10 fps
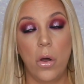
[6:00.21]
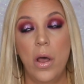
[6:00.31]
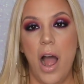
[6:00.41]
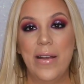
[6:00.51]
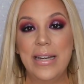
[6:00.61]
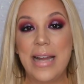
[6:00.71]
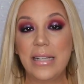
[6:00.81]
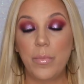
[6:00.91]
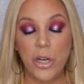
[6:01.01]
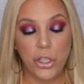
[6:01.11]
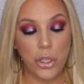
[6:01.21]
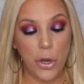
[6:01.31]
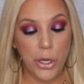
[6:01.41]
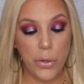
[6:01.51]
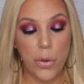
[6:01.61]
All right, I'm going to show
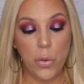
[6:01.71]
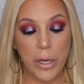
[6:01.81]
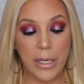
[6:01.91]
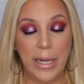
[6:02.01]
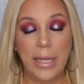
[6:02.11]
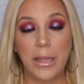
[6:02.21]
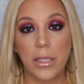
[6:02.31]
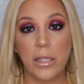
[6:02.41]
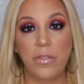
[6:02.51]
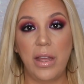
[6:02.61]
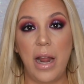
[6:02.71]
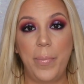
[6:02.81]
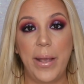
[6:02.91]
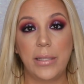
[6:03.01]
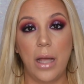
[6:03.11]
you quickly the stuff that I
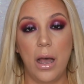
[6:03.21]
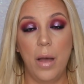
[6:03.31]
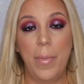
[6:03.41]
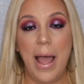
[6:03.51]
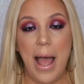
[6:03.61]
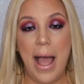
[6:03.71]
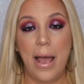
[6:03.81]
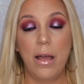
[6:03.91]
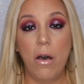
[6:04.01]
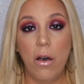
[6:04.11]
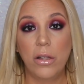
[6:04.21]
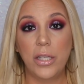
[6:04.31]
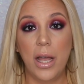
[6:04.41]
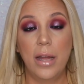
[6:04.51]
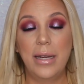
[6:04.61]
picked up at
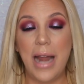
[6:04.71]
Ulta.